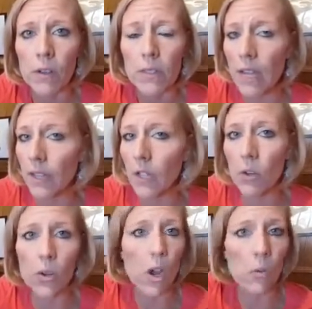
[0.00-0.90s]
It's not like you
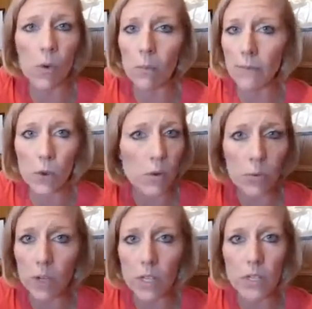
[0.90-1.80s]
don't know what my phone
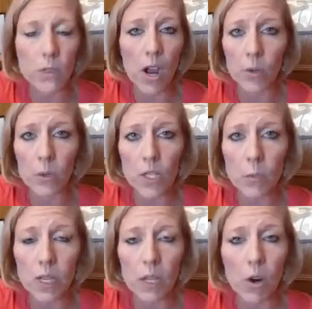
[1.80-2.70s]
number is or how to reach
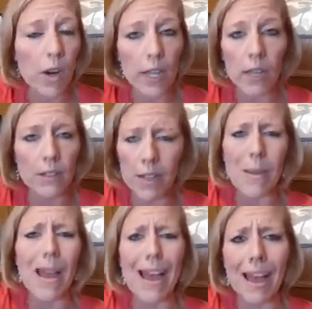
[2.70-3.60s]
me or how to get... Come
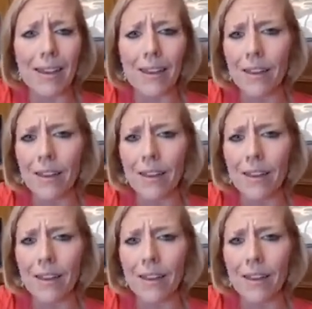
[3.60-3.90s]
on.